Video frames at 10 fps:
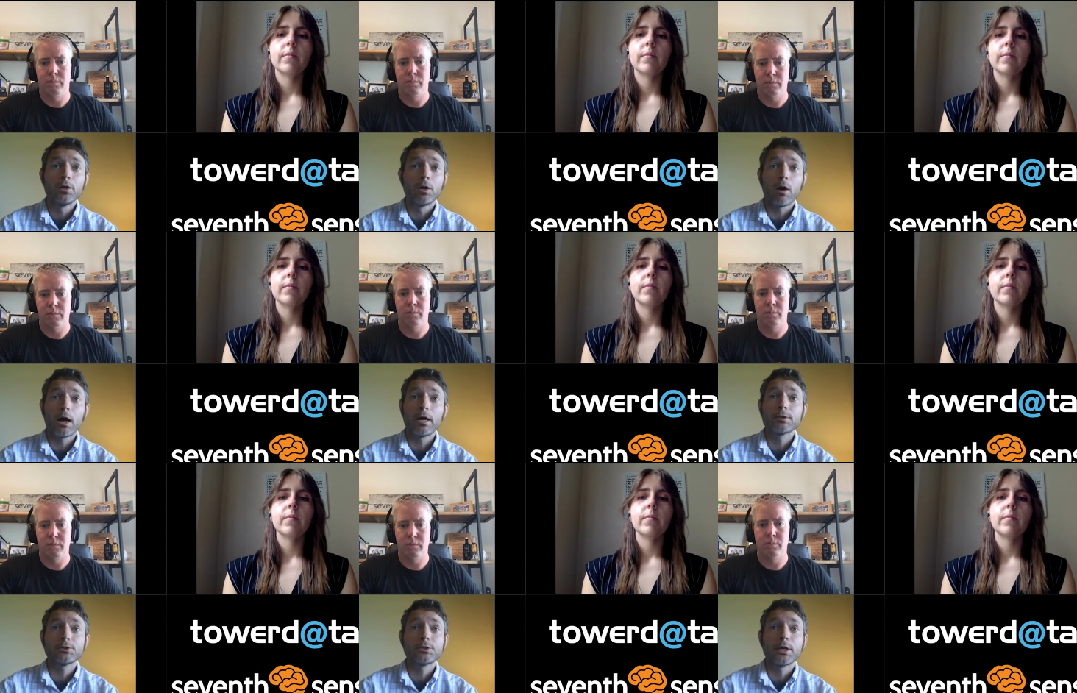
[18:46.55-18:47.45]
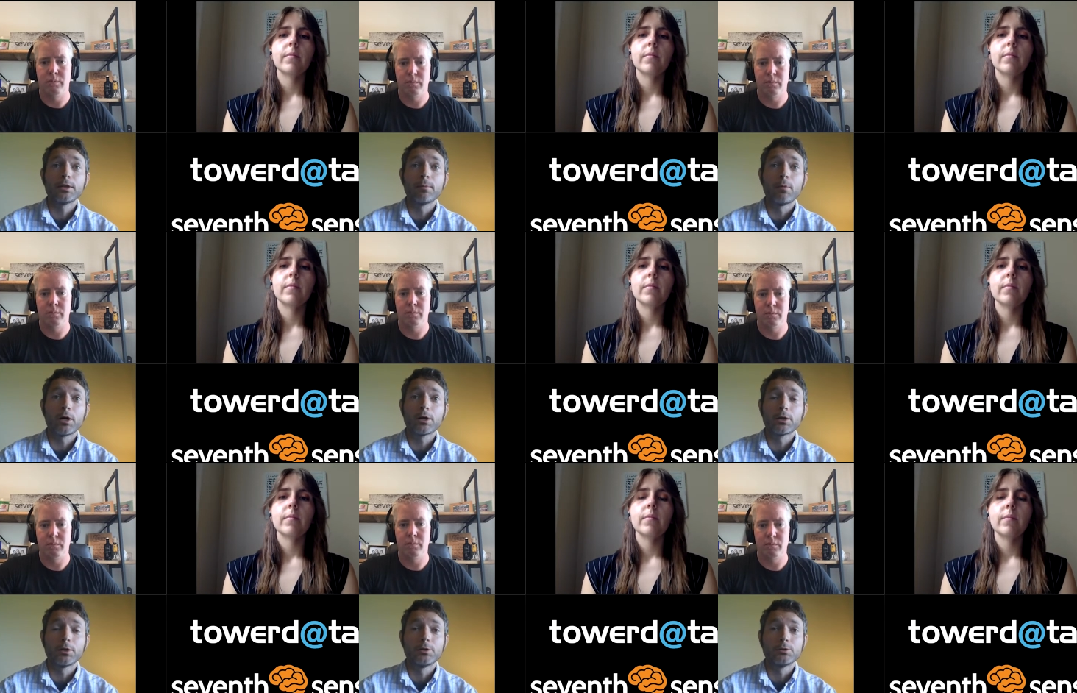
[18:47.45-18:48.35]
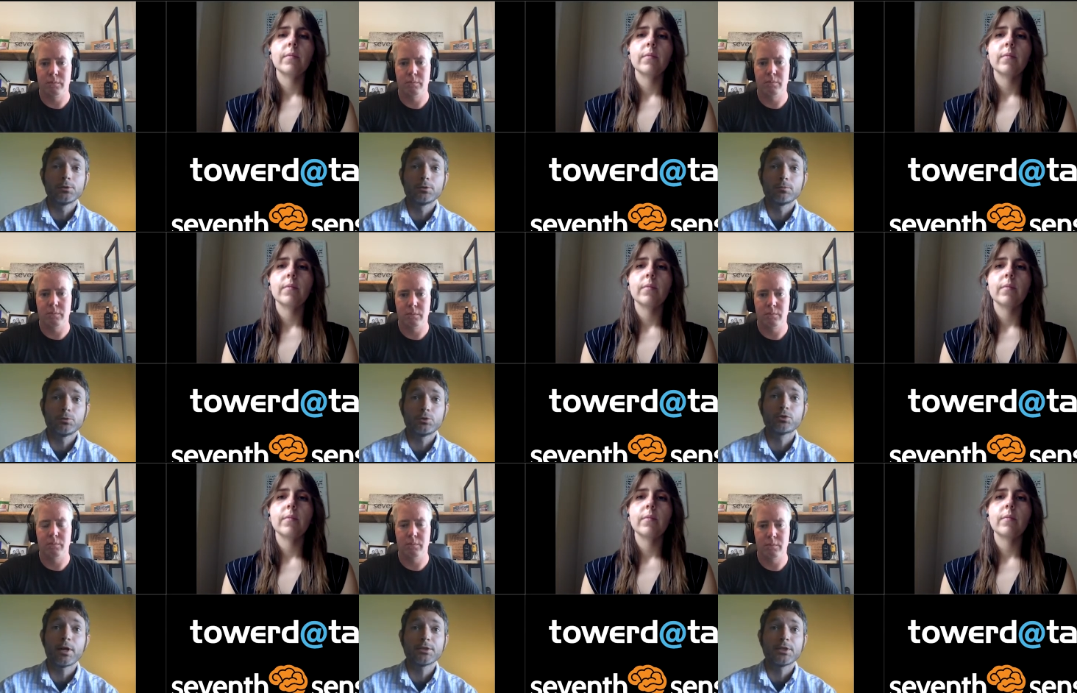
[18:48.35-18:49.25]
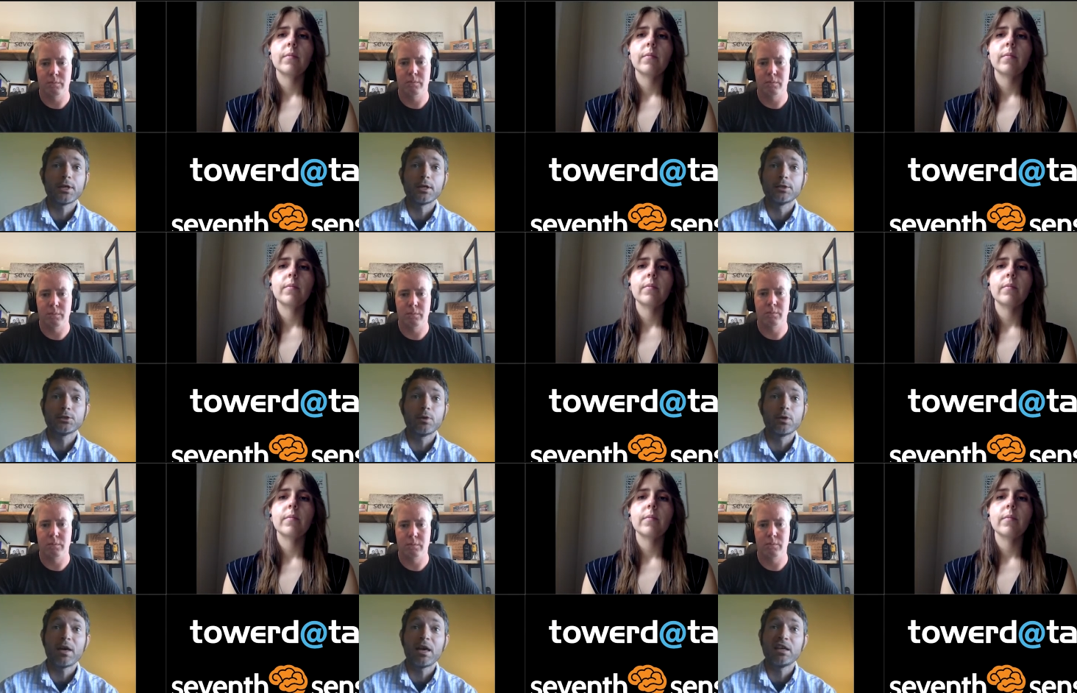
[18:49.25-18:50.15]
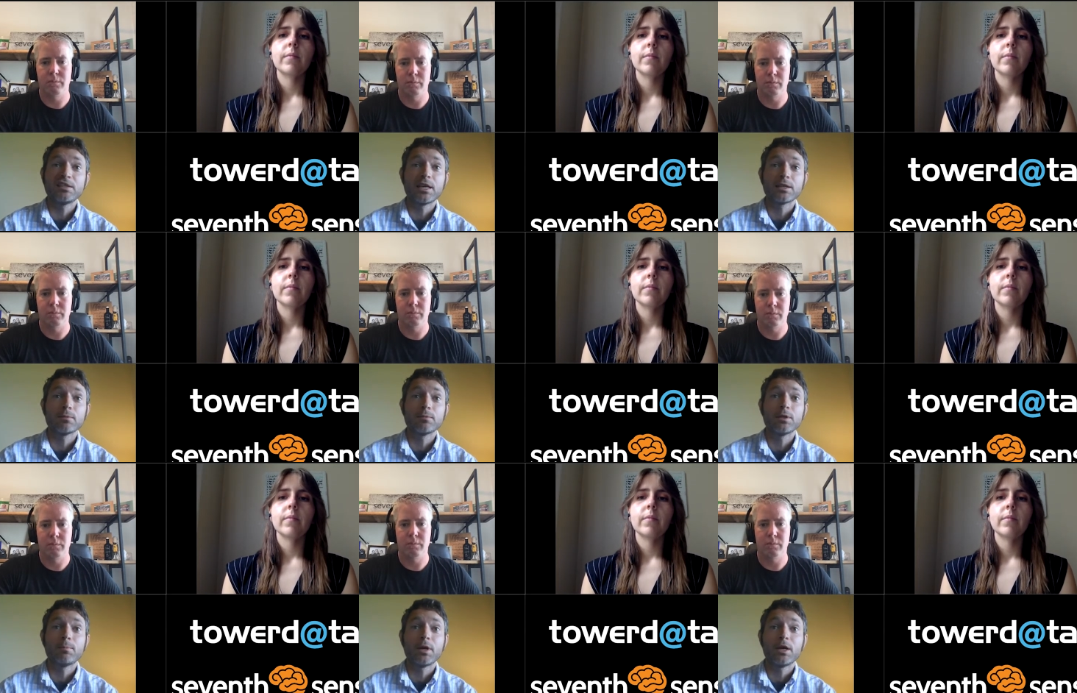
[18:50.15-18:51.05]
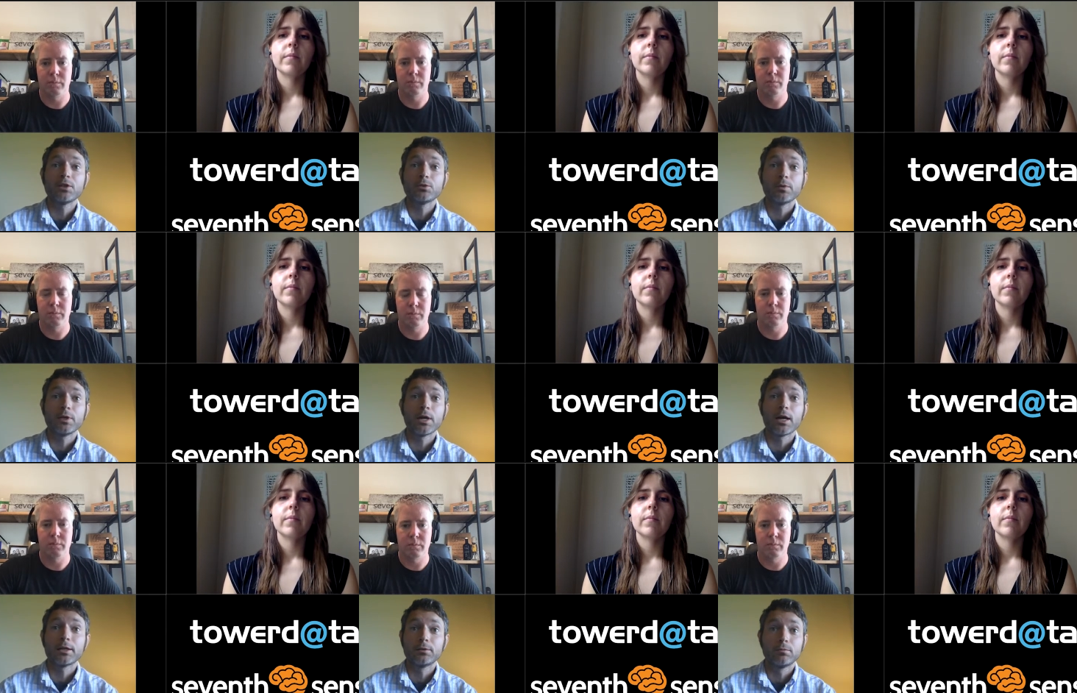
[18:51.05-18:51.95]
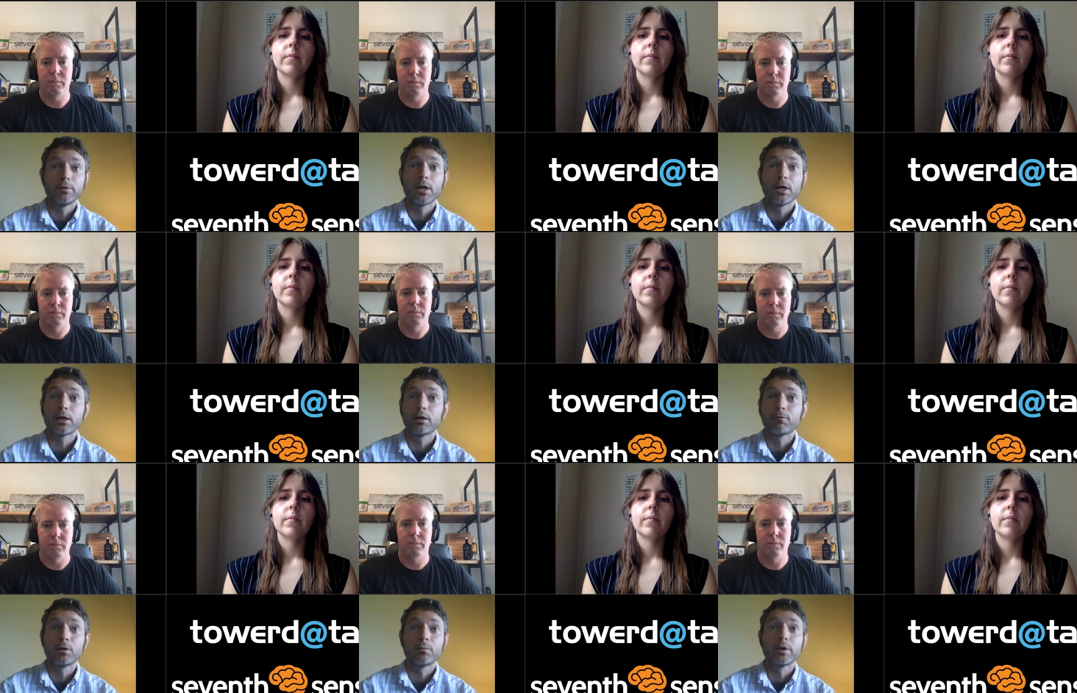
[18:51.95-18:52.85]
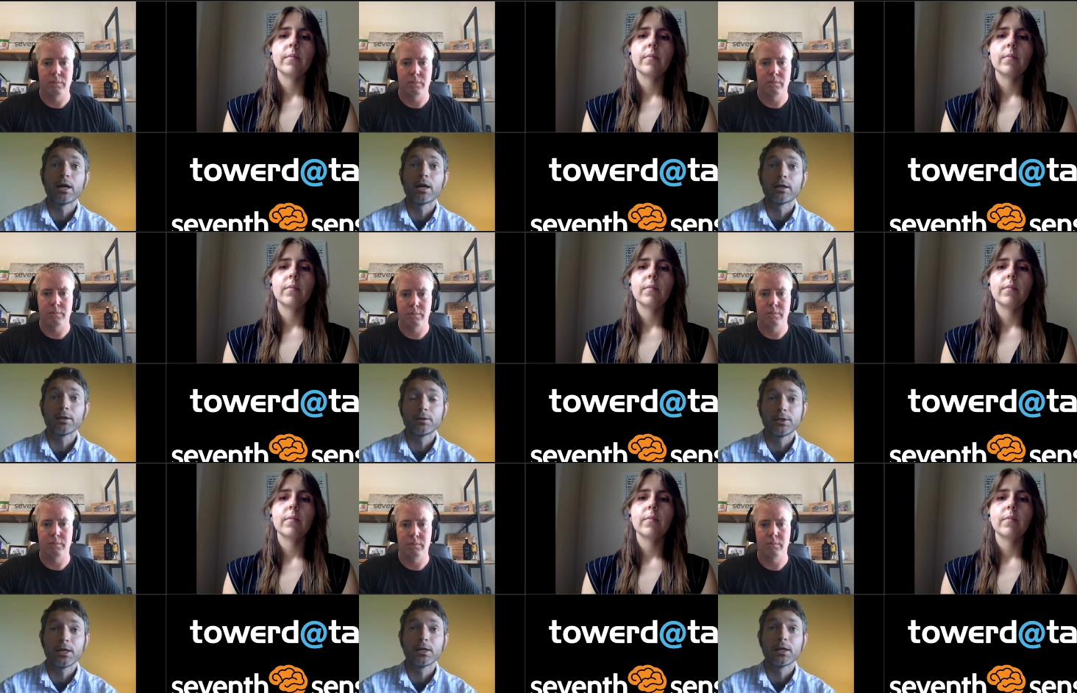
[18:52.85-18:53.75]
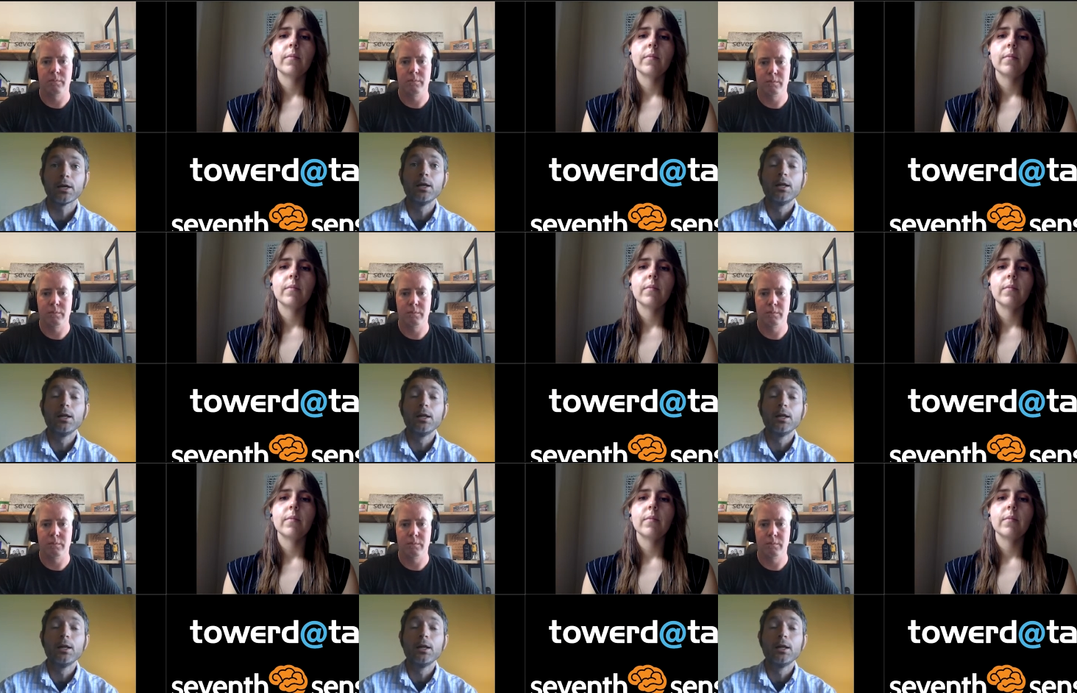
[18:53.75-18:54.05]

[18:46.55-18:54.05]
Speaker 1: You know, I understand the marketers stress. Hey, listen, we paid to get them to the page. We gotta we gotta convert them. We gotta get their data.